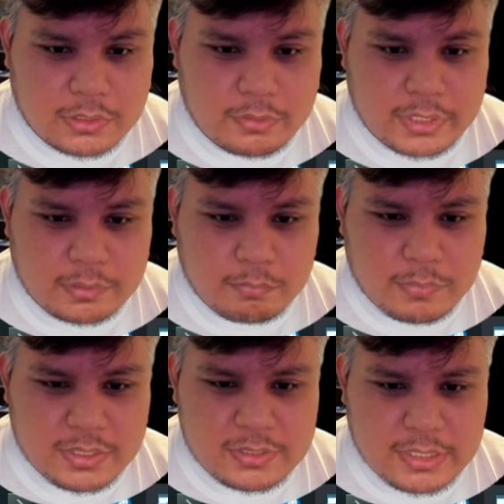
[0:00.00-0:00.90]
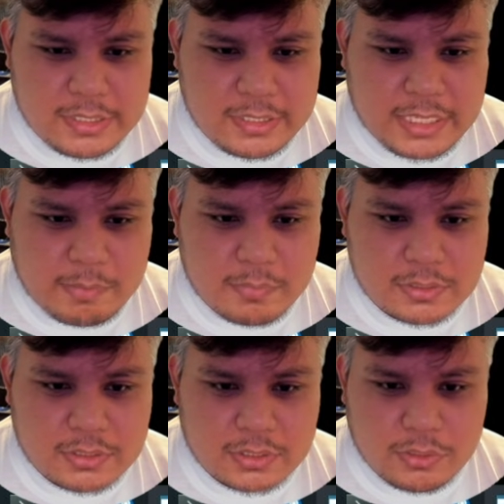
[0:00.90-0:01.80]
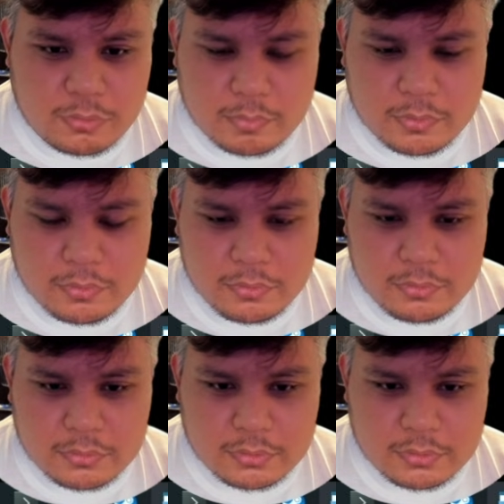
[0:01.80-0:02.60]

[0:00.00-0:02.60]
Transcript: All right, missing game executable.